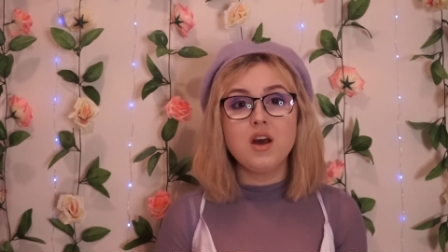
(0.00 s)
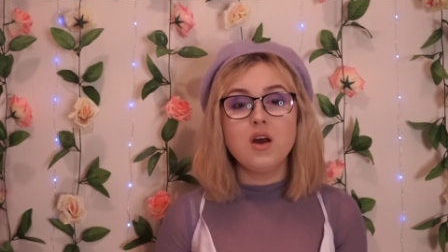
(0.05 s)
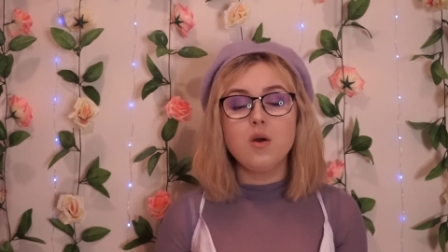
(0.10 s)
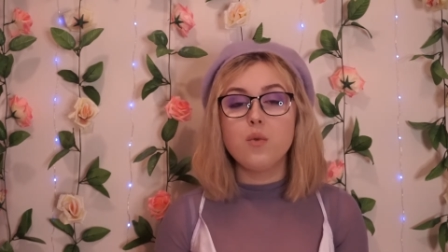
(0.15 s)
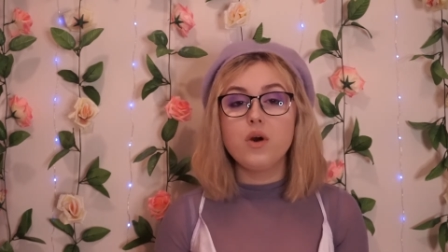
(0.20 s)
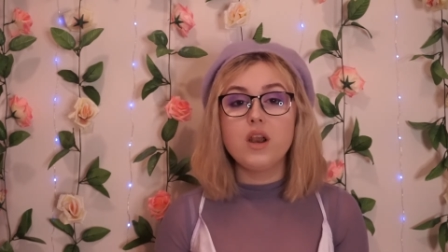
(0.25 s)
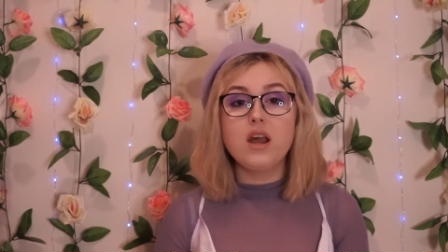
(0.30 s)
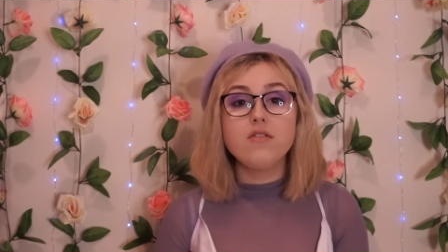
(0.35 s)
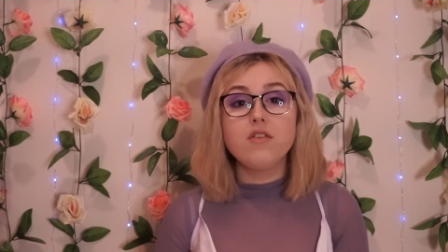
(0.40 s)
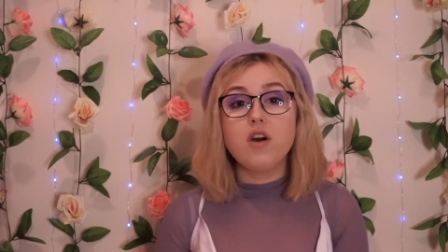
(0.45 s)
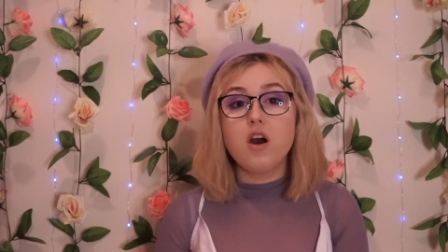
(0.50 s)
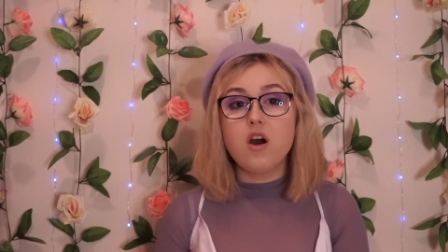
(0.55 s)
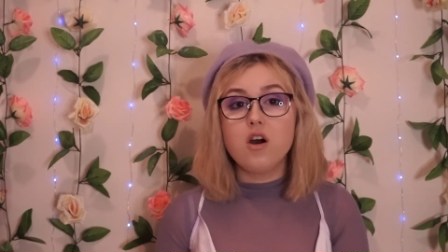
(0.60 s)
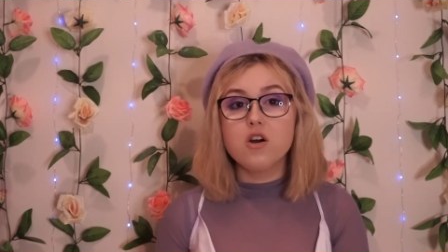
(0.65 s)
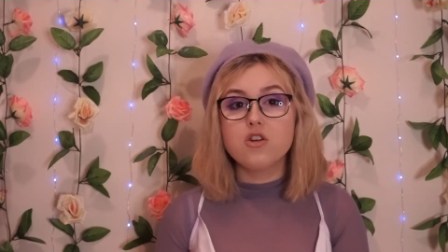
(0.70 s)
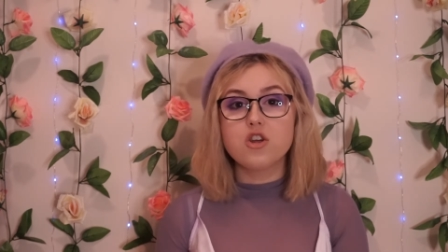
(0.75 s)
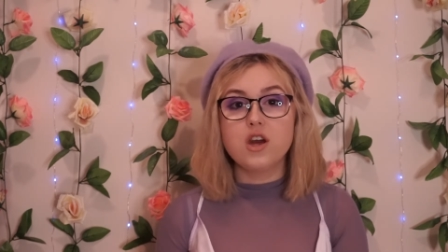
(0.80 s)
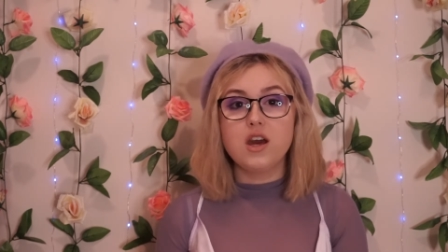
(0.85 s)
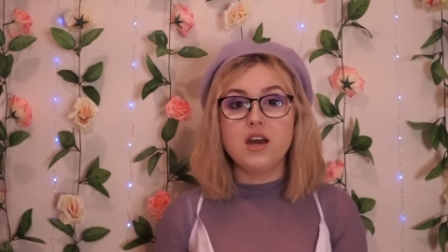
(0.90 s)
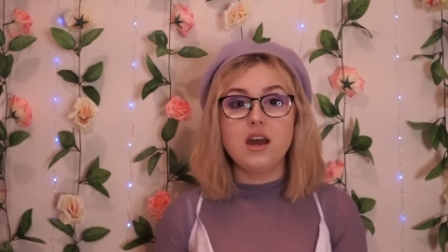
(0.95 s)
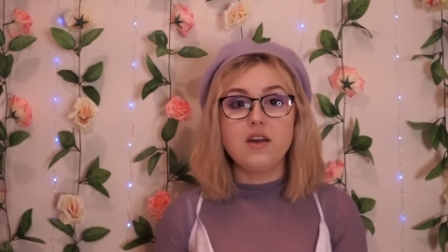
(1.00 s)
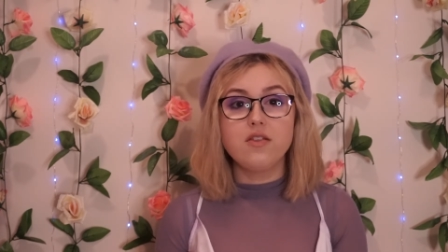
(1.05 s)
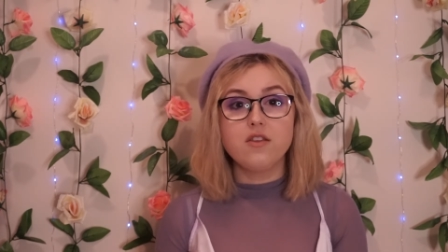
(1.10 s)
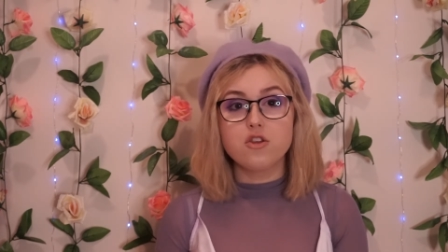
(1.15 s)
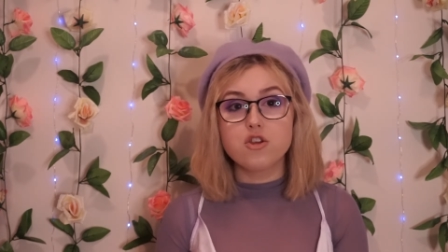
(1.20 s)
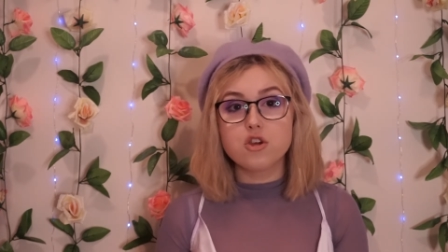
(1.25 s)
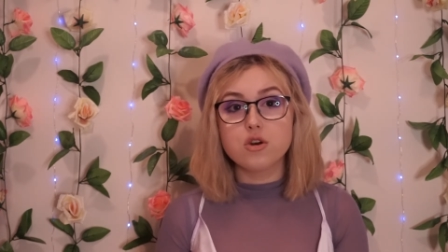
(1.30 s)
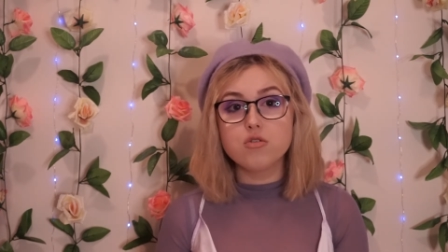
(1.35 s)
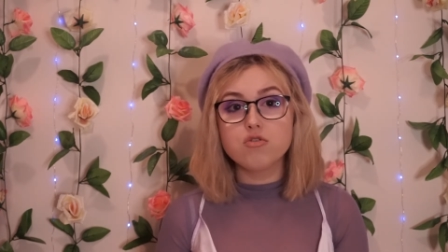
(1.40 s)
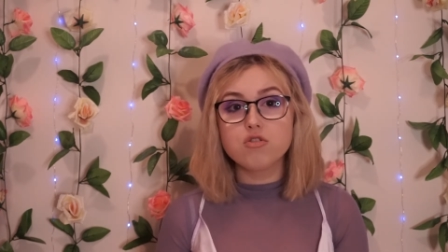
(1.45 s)
whenever RJ and the
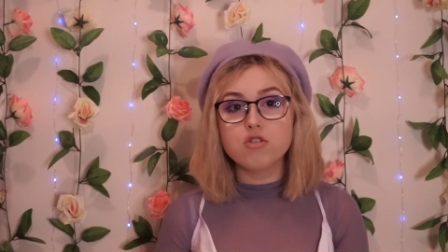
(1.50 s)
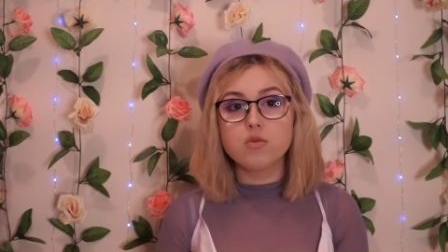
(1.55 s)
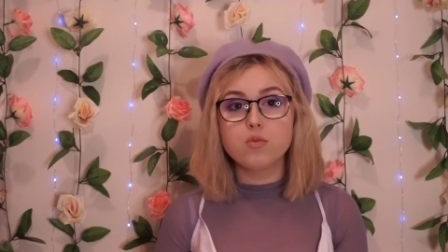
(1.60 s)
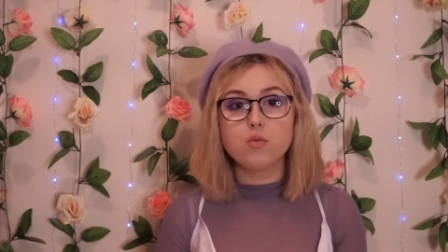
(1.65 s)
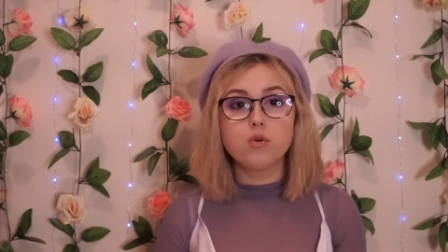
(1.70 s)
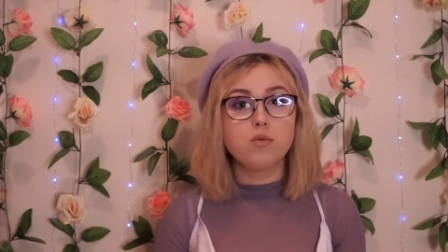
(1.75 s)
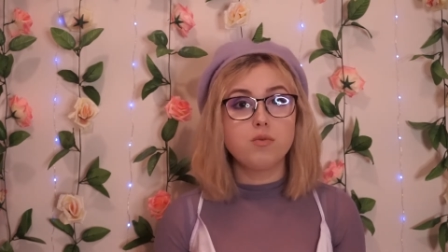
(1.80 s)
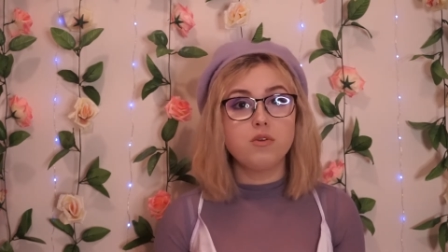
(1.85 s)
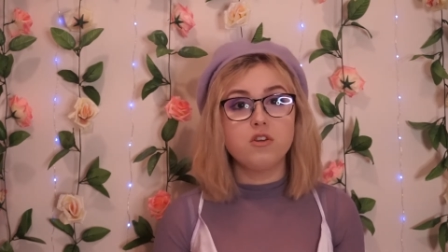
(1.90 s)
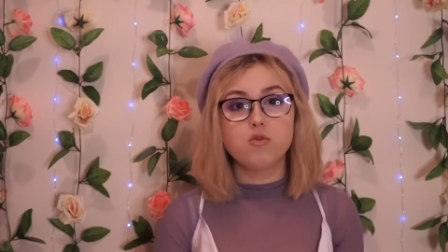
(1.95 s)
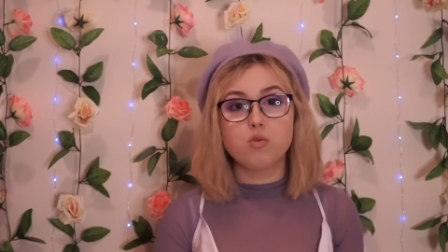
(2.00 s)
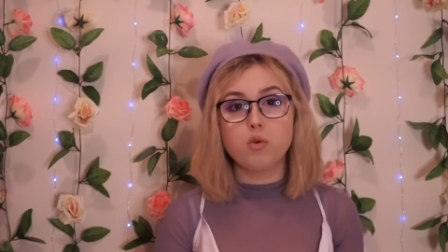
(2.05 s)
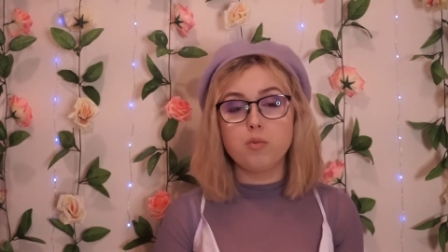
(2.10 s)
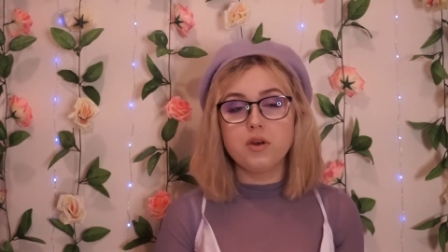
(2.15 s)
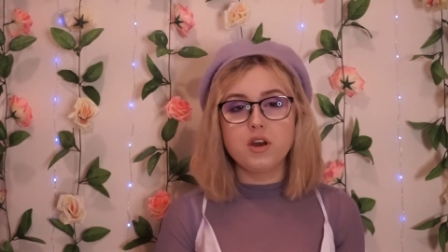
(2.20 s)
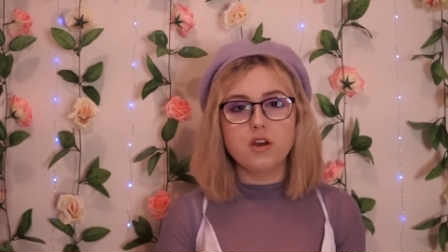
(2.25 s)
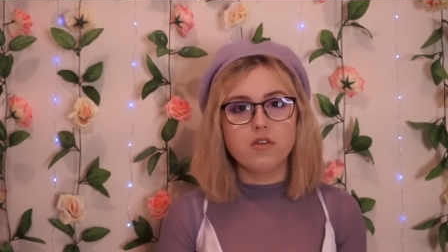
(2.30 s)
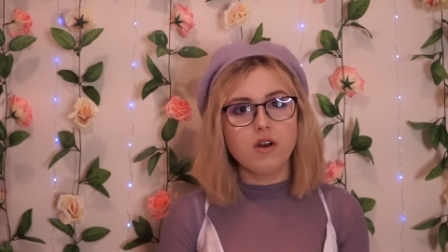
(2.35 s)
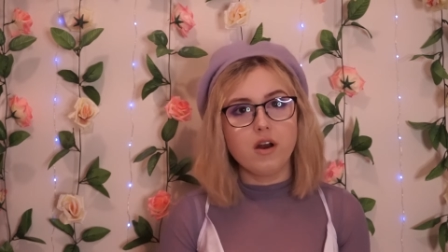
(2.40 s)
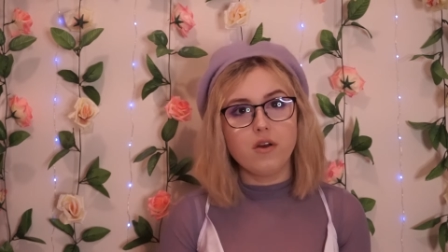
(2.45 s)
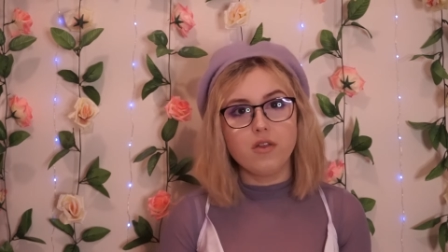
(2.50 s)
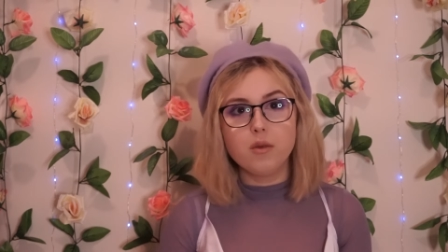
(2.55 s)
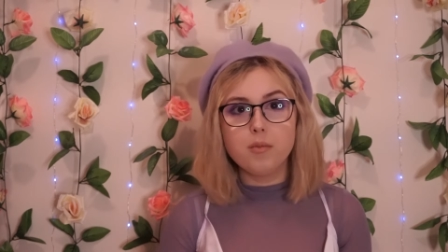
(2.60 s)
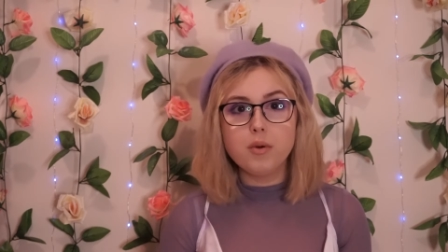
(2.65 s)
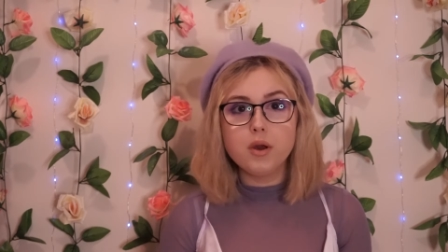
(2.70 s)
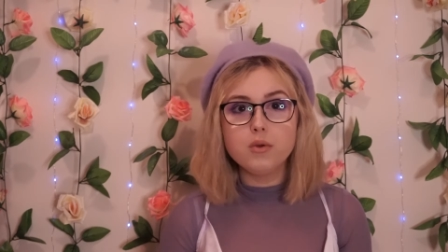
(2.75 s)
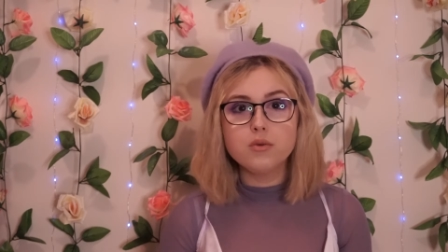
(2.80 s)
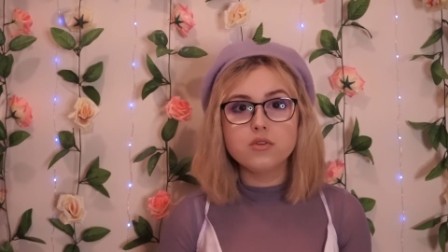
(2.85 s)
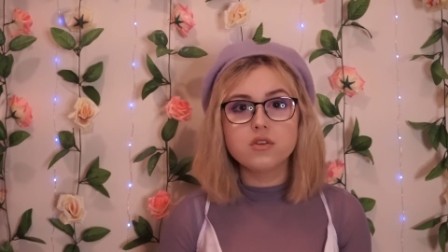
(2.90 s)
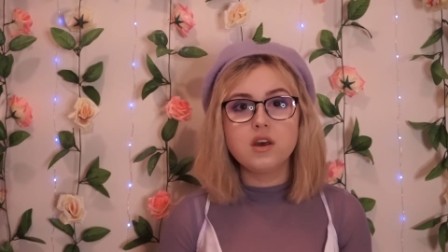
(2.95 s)
children would be swimming around the
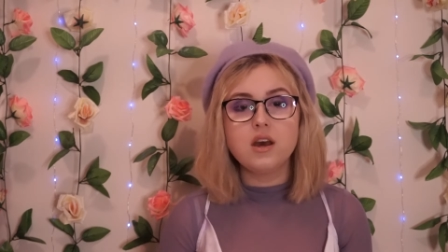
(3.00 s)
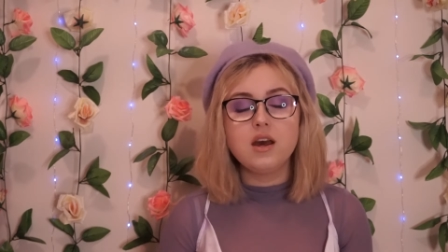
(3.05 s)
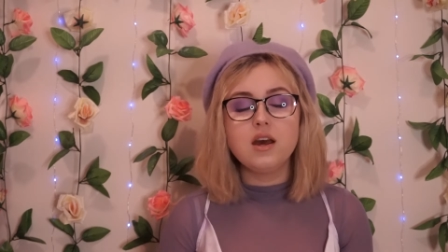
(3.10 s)
boat,